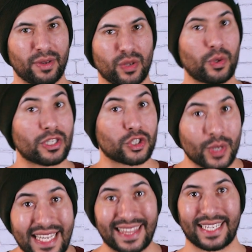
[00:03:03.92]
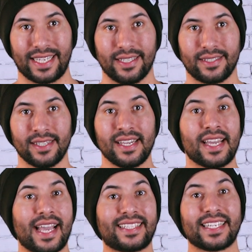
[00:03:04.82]
But the real tricky thing is,
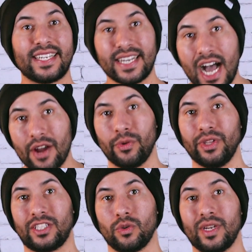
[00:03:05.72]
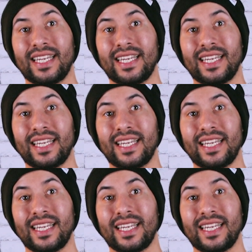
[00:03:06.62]
it did not really do it